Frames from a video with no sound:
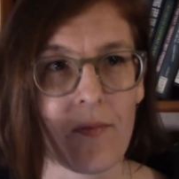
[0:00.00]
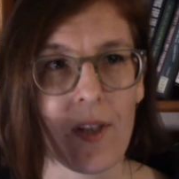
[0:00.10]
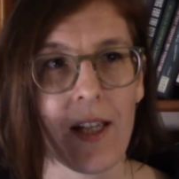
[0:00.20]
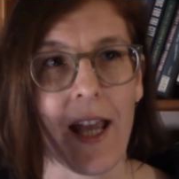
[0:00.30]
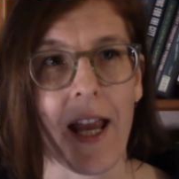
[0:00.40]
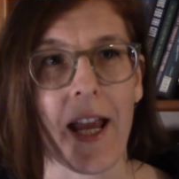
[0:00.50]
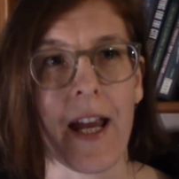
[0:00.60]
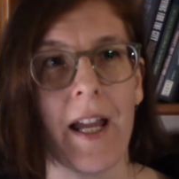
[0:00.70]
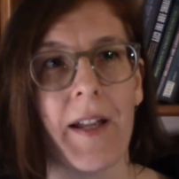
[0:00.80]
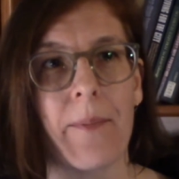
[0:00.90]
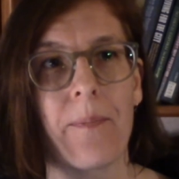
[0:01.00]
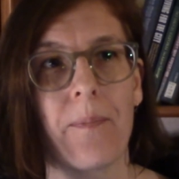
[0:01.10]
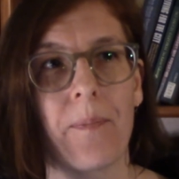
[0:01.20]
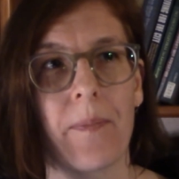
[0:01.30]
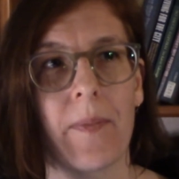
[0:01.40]

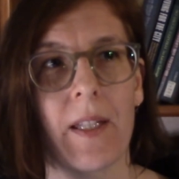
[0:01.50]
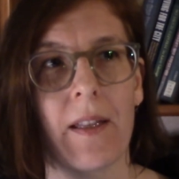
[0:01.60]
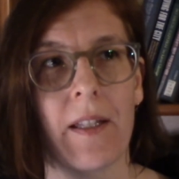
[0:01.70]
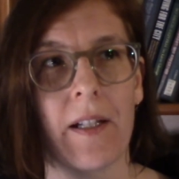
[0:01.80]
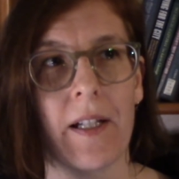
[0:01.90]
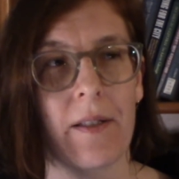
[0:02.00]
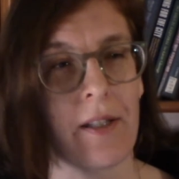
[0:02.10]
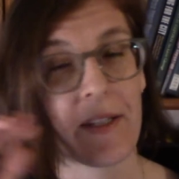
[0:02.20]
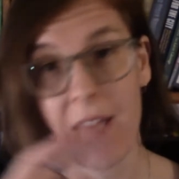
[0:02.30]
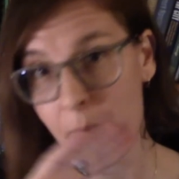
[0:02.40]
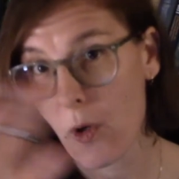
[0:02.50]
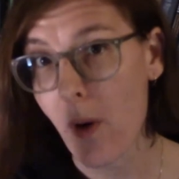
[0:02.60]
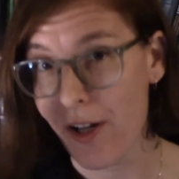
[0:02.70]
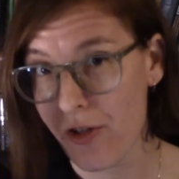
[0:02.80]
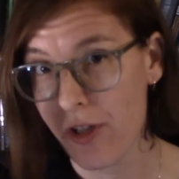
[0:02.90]
the same
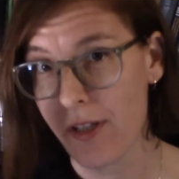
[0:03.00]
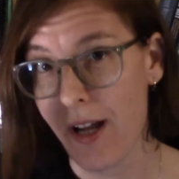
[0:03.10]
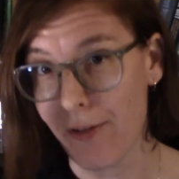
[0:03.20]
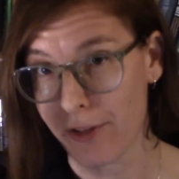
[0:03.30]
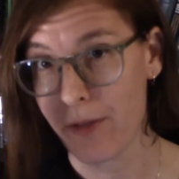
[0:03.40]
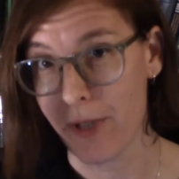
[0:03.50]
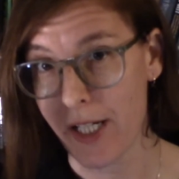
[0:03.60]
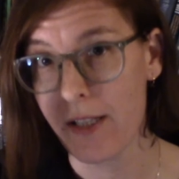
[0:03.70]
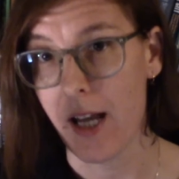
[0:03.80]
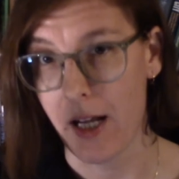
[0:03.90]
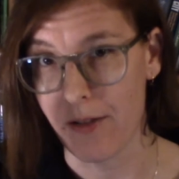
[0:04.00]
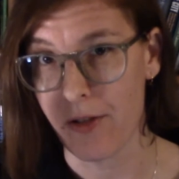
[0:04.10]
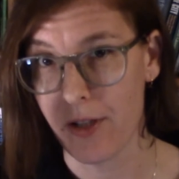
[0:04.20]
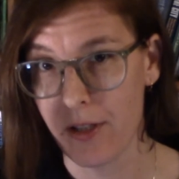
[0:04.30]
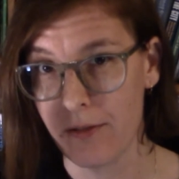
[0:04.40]
question every week to
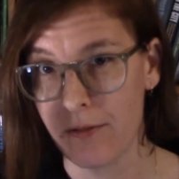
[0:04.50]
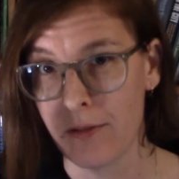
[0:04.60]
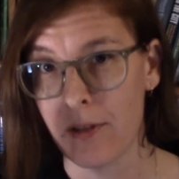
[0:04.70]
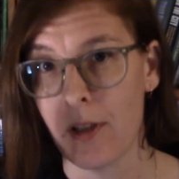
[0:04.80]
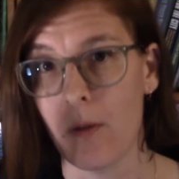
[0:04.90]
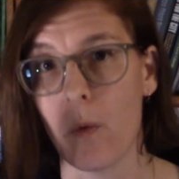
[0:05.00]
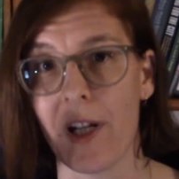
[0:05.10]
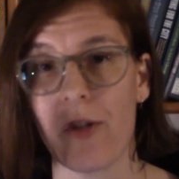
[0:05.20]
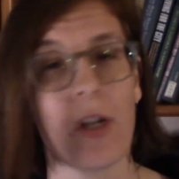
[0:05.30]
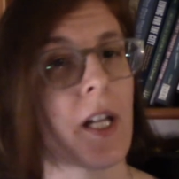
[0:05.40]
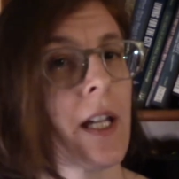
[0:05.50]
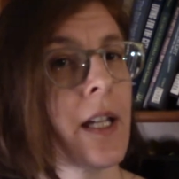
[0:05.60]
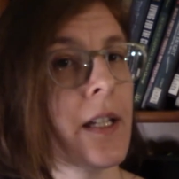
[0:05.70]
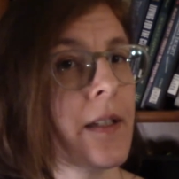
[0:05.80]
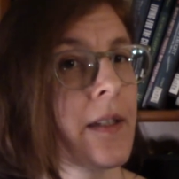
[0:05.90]
answer, which
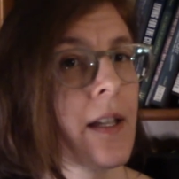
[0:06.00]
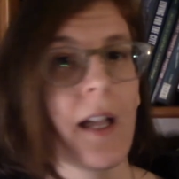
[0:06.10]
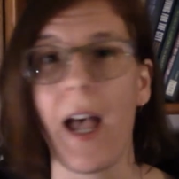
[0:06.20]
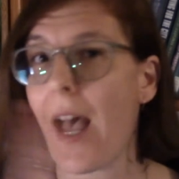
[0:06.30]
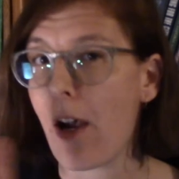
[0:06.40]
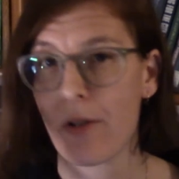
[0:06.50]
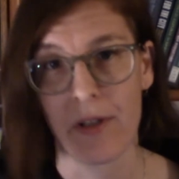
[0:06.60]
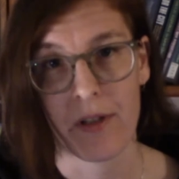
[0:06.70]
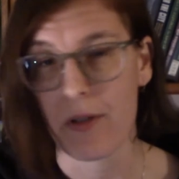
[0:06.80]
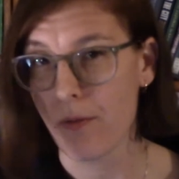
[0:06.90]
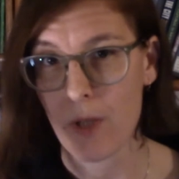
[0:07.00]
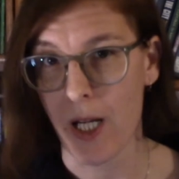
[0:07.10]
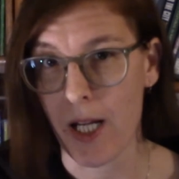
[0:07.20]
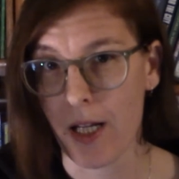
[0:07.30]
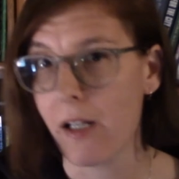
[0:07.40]
is, how does this
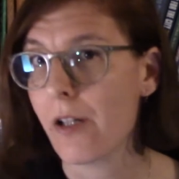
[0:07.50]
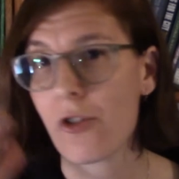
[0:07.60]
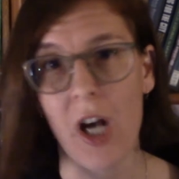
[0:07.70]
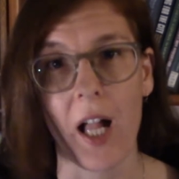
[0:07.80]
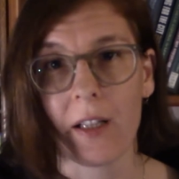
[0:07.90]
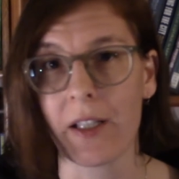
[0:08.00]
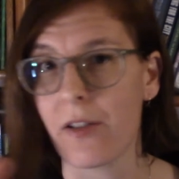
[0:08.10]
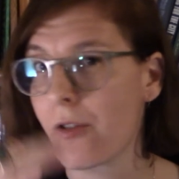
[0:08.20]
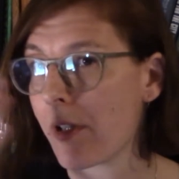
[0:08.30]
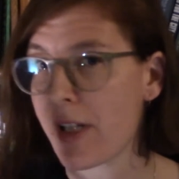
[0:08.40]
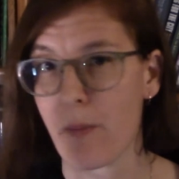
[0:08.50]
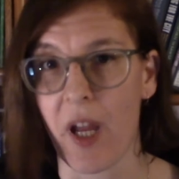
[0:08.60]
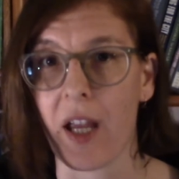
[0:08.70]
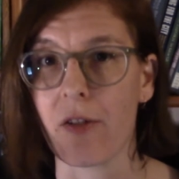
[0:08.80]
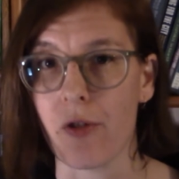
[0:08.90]
reading challenge or
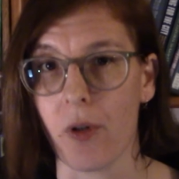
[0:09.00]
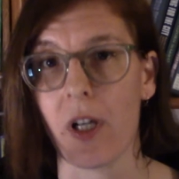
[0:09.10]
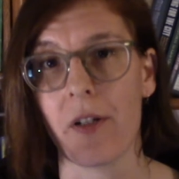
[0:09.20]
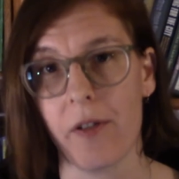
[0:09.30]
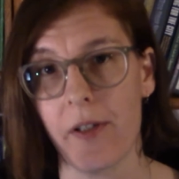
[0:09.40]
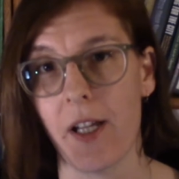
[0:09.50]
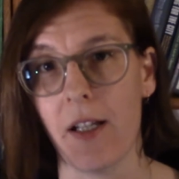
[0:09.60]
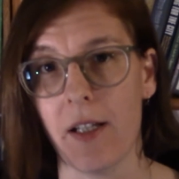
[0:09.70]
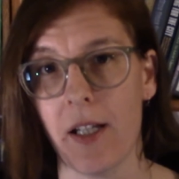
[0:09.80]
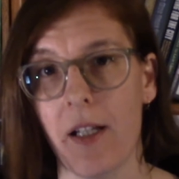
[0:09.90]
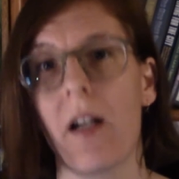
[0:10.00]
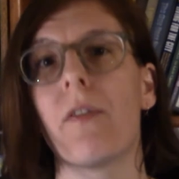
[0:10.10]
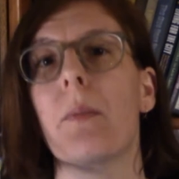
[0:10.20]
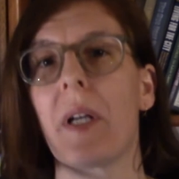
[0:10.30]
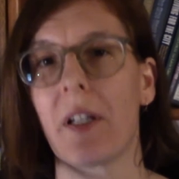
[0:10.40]
expand your understanding of
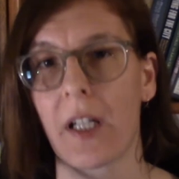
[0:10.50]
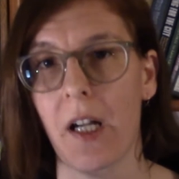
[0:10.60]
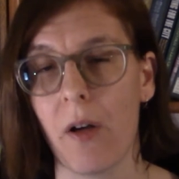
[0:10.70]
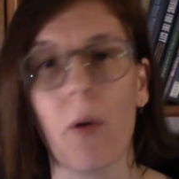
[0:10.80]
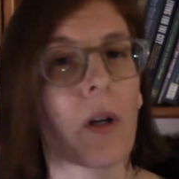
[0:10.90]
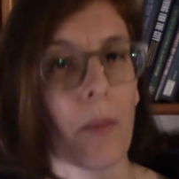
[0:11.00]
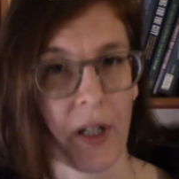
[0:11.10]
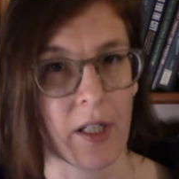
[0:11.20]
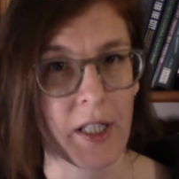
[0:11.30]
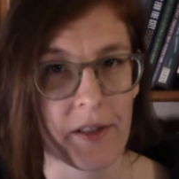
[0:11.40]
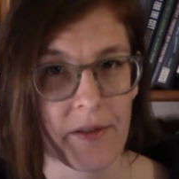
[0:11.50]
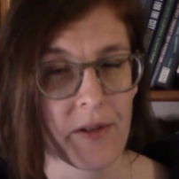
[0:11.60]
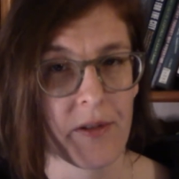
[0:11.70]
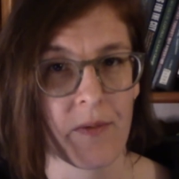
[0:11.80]
America or Americans?